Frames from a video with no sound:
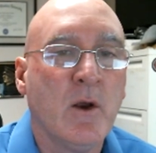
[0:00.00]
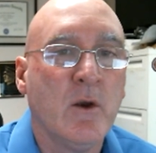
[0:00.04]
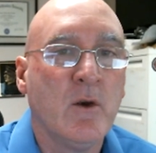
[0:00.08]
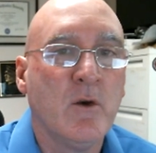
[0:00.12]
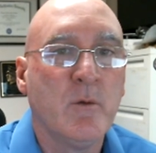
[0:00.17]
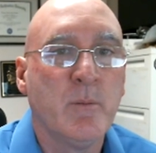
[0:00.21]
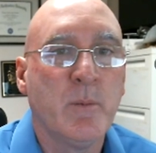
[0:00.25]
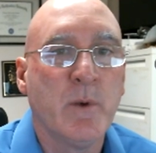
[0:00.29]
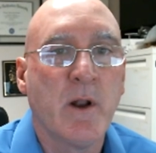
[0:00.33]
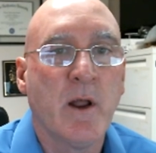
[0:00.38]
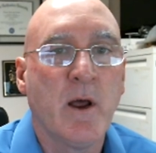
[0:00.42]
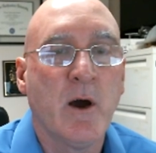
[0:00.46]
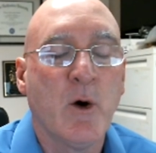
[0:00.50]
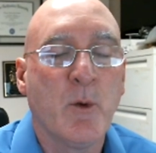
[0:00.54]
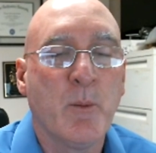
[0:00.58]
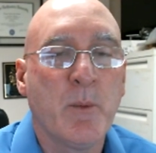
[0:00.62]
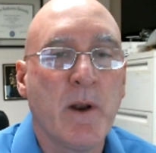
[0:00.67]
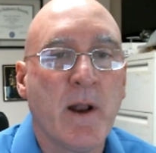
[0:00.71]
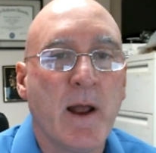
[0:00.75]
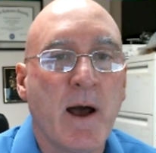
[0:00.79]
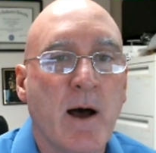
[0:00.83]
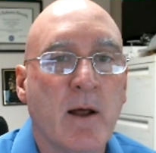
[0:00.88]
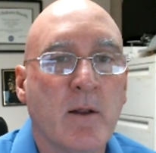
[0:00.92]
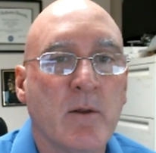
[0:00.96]
you've been
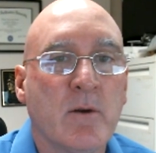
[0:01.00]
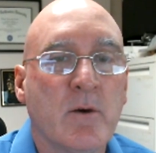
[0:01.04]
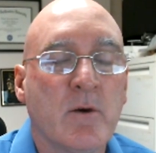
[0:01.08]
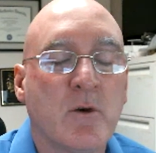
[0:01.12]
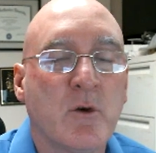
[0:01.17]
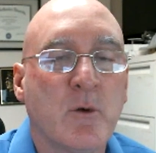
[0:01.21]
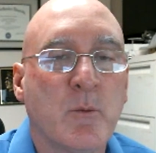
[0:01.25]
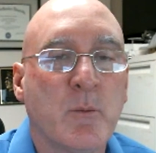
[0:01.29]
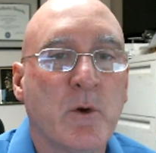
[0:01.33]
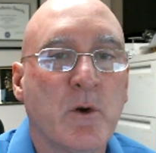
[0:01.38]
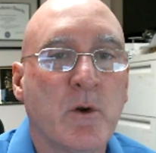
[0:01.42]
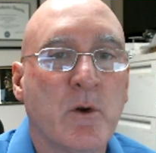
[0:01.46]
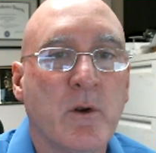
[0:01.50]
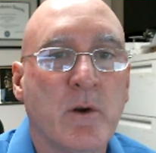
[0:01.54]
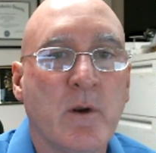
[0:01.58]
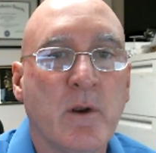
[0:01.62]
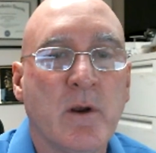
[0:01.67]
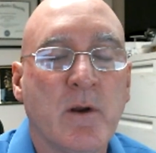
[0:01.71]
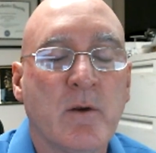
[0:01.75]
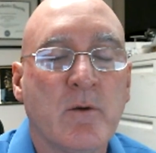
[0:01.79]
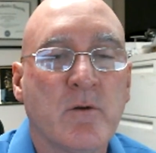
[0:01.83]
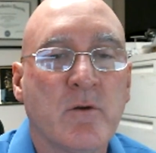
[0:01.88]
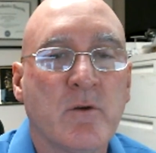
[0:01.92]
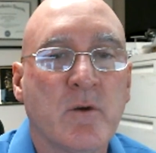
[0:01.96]
helping out in the
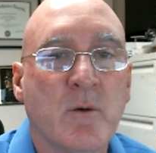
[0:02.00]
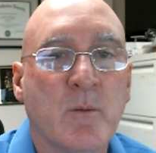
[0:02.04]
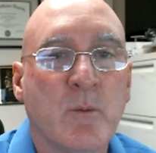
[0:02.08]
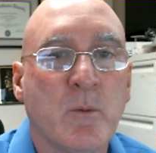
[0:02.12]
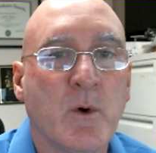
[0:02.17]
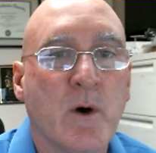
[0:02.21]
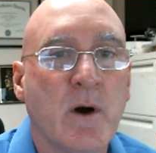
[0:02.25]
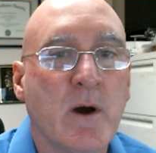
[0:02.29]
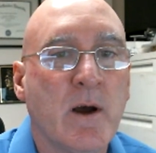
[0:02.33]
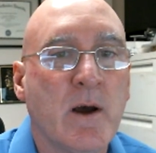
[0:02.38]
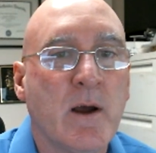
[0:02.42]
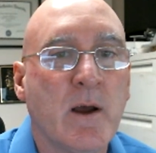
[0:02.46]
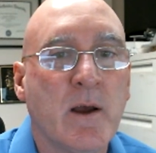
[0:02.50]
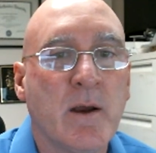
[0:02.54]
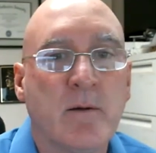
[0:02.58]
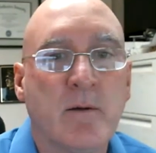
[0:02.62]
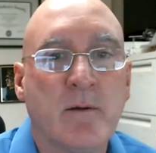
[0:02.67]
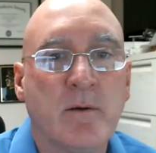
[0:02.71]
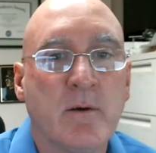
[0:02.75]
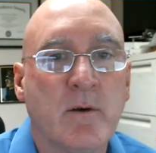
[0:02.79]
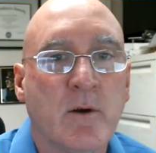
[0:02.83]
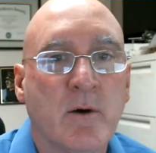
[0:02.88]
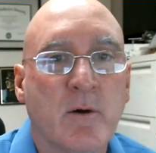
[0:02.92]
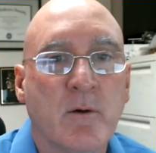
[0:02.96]
community in some way,
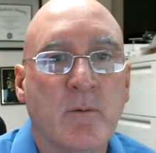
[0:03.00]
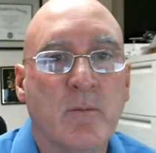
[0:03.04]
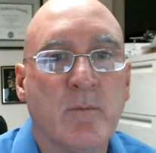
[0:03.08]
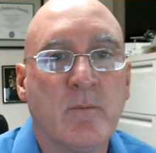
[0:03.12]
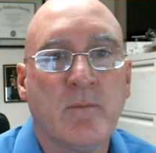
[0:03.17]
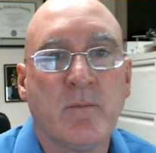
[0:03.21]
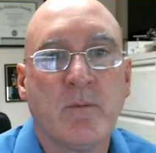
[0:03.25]
and you know,